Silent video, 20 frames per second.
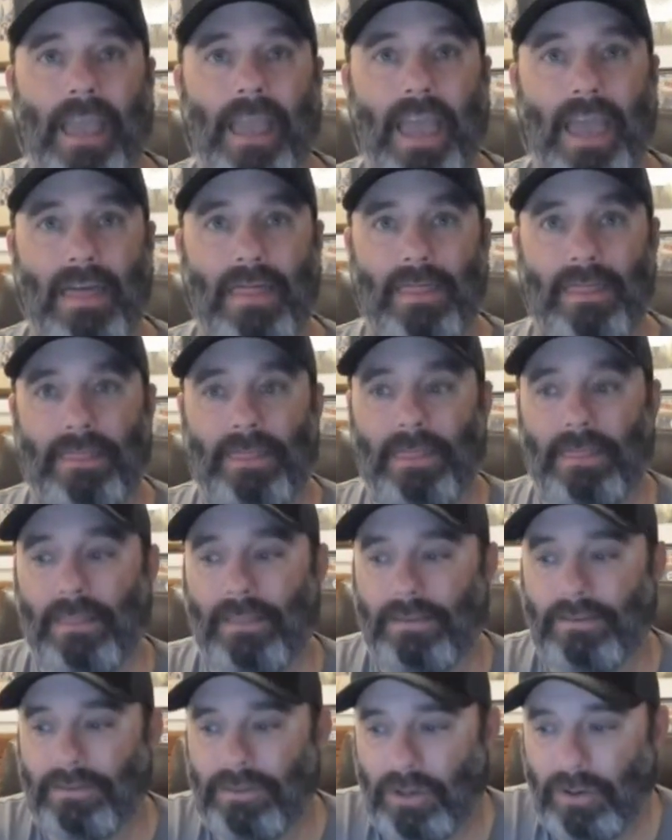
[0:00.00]
And
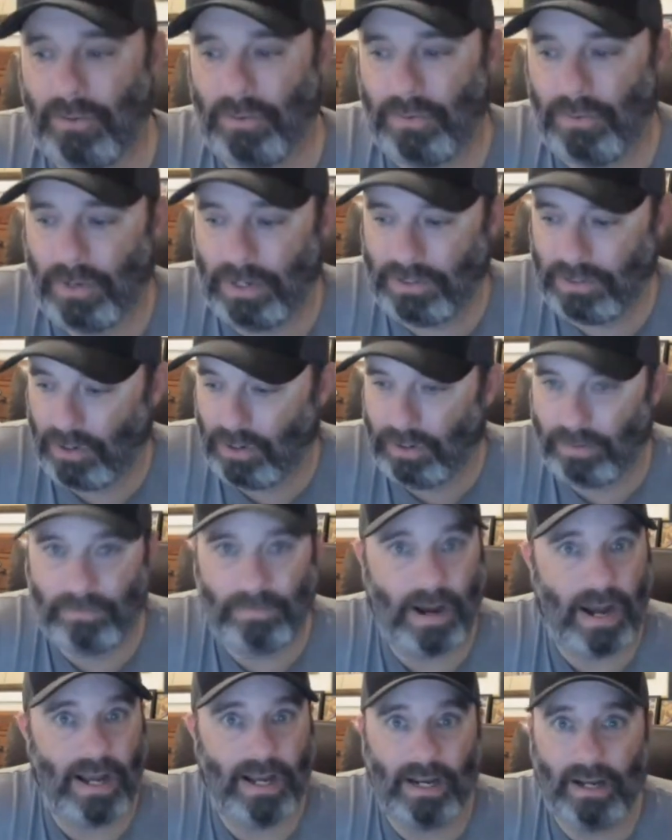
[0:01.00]
so I started
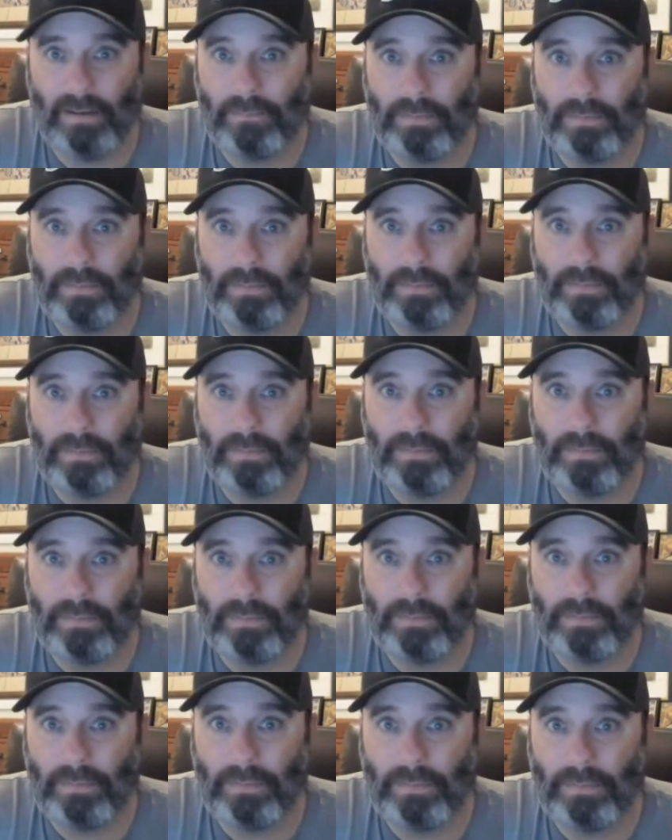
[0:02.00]
buying up those kind of
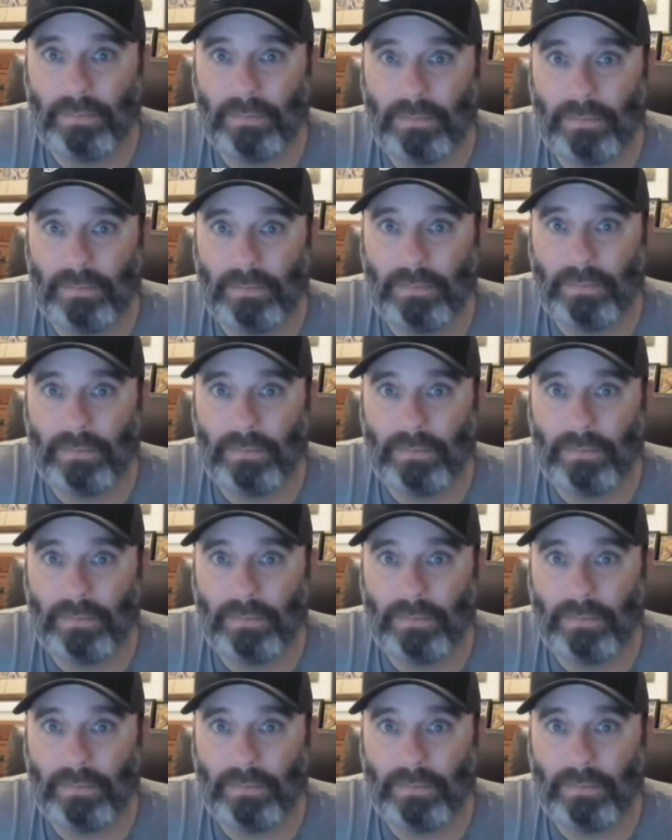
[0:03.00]
cards.